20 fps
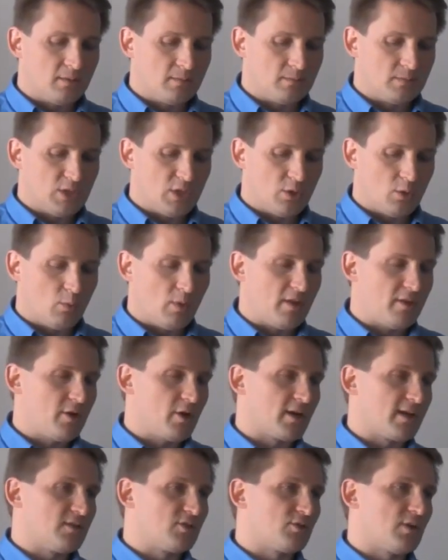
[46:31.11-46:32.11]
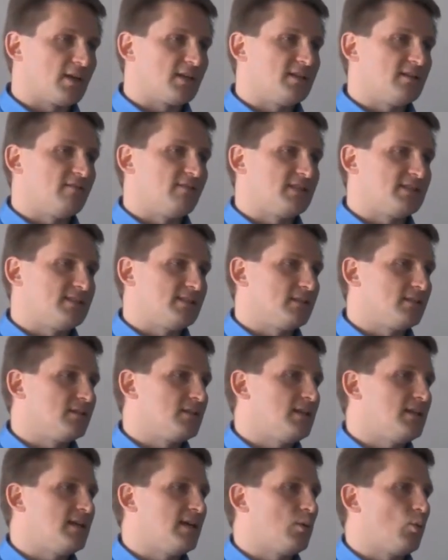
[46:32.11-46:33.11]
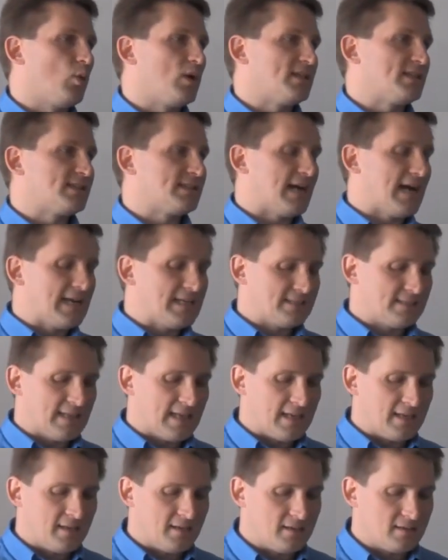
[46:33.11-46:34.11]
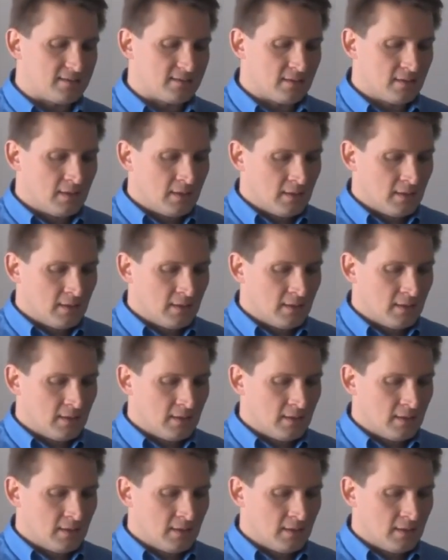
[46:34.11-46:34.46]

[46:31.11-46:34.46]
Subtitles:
whether you're constructing a facility and what size that is.